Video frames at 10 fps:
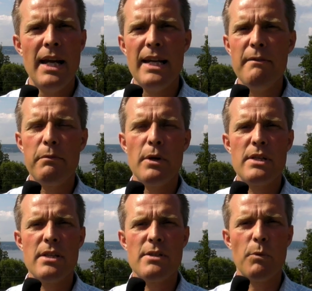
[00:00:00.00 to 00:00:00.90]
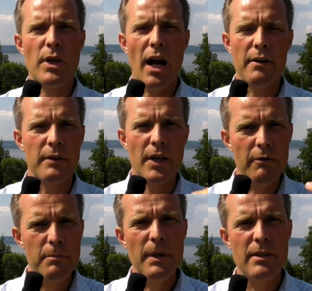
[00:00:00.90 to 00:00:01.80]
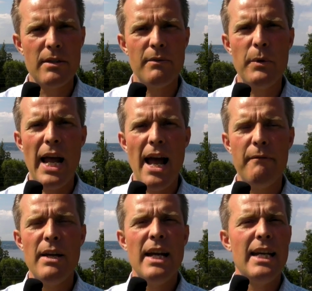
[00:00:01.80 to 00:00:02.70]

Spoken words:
It influences what kind of government we have.